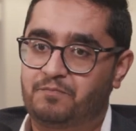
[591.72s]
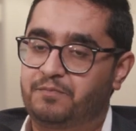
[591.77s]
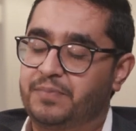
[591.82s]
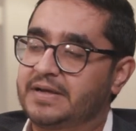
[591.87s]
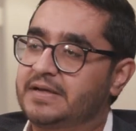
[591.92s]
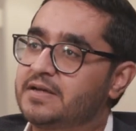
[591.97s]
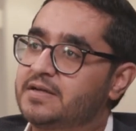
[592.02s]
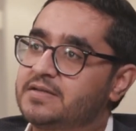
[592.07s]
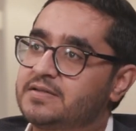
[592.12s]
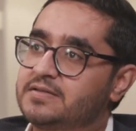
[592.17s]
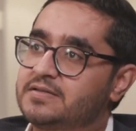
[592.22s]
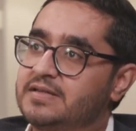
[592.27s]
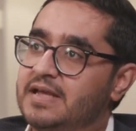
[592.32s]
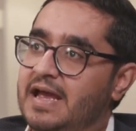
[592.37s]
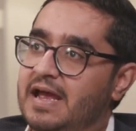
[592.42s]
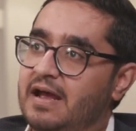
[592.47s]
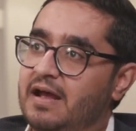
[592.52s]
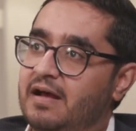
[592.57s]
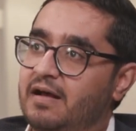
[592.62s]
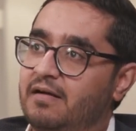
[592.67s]
Because
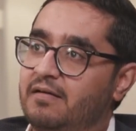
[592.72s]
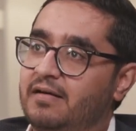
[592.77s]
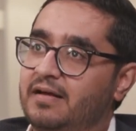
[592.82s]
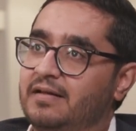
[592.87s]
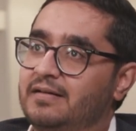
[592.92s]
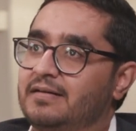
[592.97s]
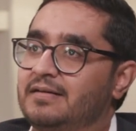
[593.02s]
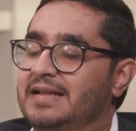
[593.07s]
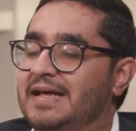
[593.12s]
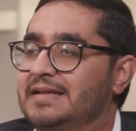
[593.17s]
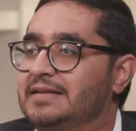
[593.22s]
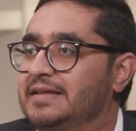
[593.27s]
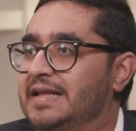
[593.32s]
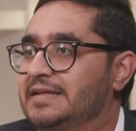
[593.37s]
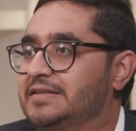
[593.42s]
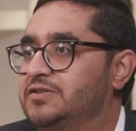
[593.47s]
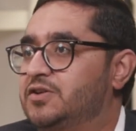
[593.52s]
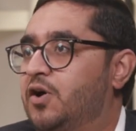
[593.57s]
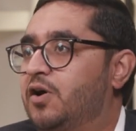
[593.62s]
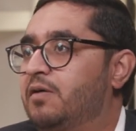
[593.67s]

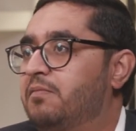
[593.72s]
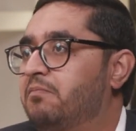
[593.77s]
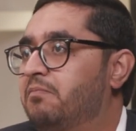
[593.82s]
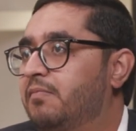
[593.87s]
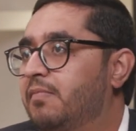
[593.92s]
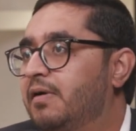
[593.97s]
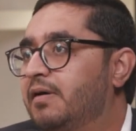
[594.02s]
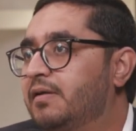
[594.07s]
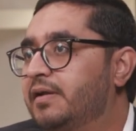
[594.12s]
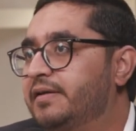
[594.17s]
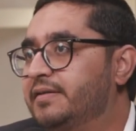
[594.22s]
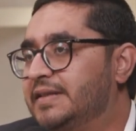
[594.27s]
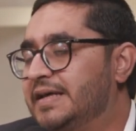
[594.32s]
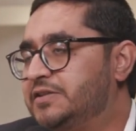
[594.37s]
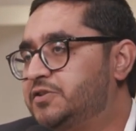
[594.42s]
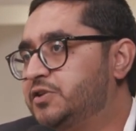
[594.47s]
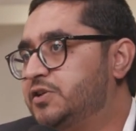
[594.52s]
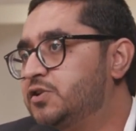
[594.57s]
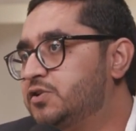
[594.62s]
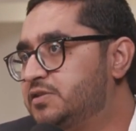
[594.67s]

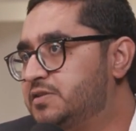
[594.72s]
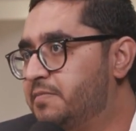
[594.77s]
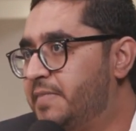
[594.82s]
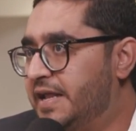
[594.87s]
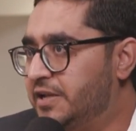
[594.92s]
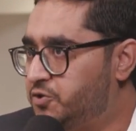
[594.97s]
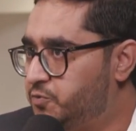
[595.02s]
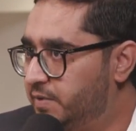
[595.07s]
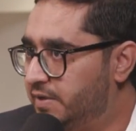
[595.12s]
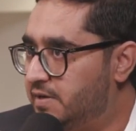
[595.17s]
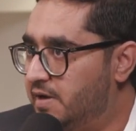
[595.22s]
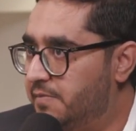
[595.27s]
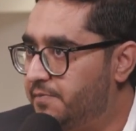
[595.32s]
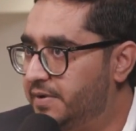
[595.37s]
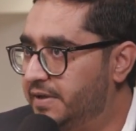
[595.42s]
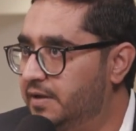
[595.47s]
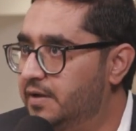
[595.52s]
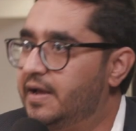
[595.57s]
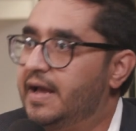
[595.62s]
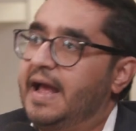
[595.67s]
that secures the management
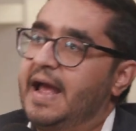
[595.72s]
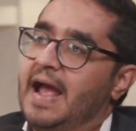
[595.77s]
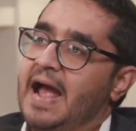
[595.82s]
company